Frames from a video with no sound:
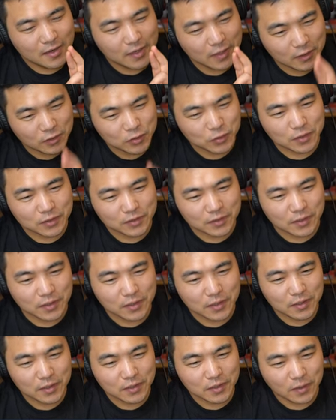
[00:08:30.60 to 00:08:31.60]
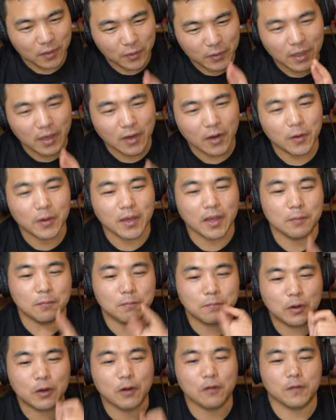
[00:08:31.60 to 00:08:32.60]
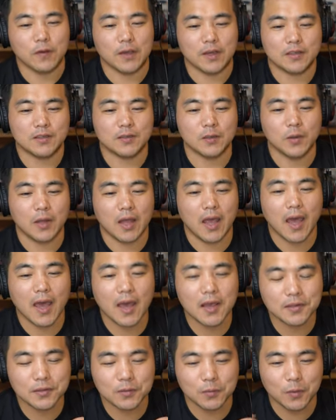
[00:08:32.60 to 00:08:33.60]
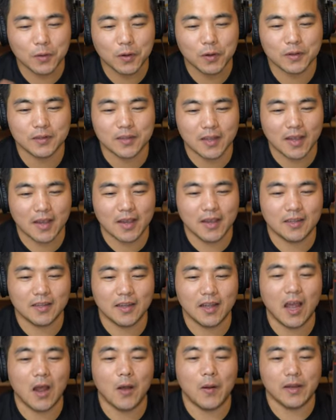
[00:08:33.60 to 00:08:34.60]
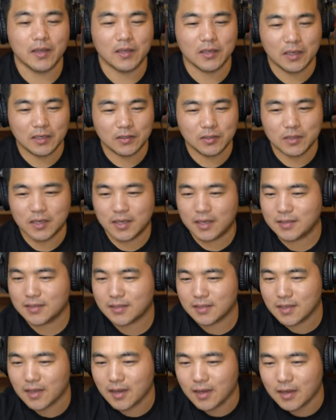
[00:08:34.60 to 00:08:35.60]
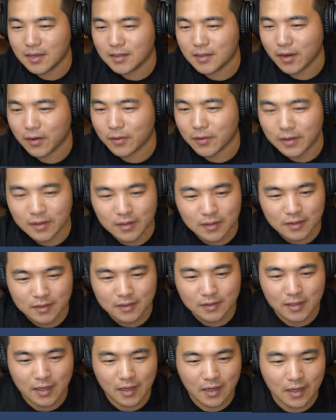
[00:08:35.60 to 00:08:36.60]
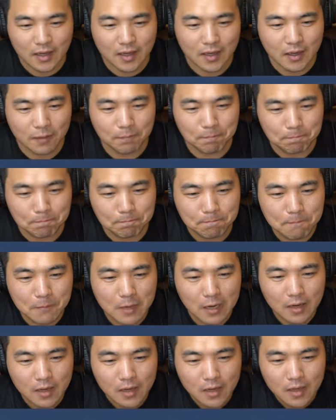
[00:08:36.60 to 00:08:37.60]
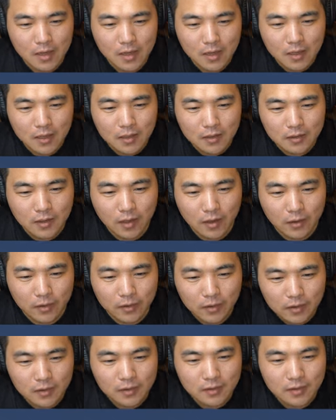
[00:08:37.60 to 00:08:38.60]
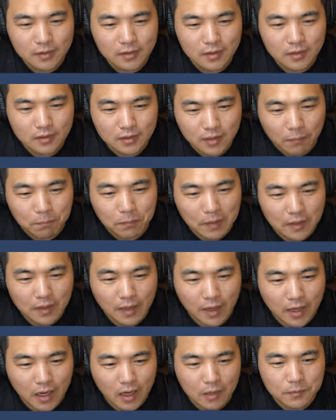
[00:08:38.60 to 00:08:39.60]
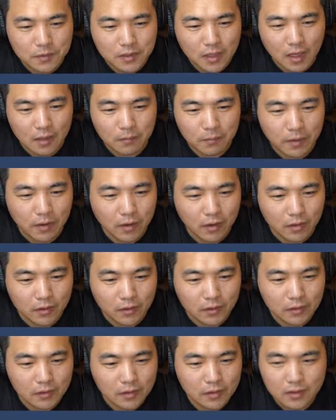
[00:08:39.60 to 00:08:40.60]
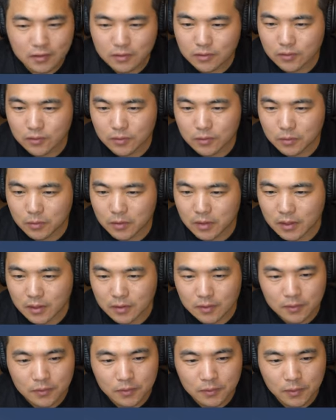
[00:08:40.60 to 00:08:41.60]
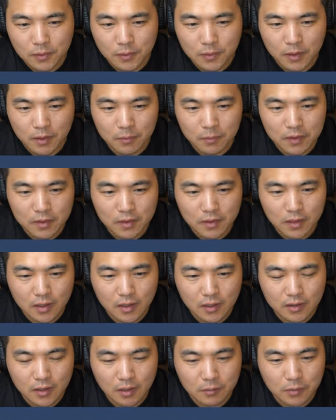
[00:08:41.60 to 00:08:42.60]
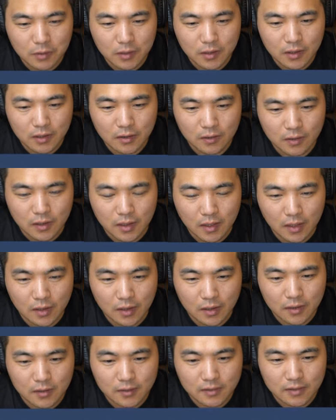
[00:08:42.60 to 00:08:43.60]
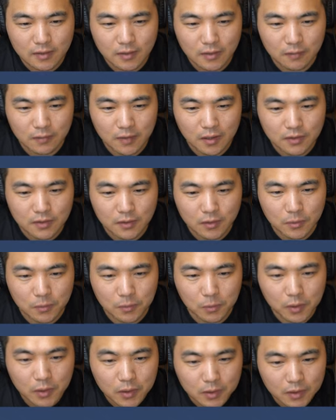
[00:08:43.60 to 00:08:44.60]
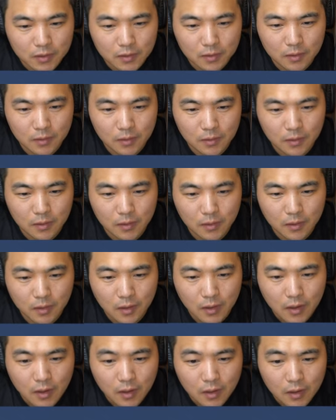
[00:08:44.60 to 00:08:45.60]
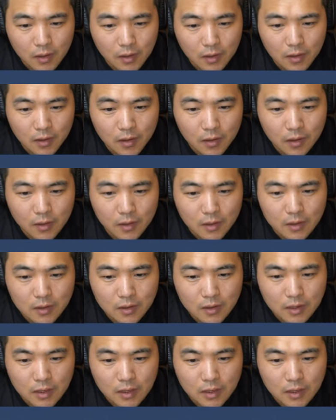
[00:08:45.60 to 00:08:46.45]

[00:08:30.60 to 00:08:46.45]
Interesting. Okay, okay, perfect. So it has worked, and now as you can see here, there is um, there is something that comes up on the screen. So let me uh, double click on that and see if that's gonna work. Ah.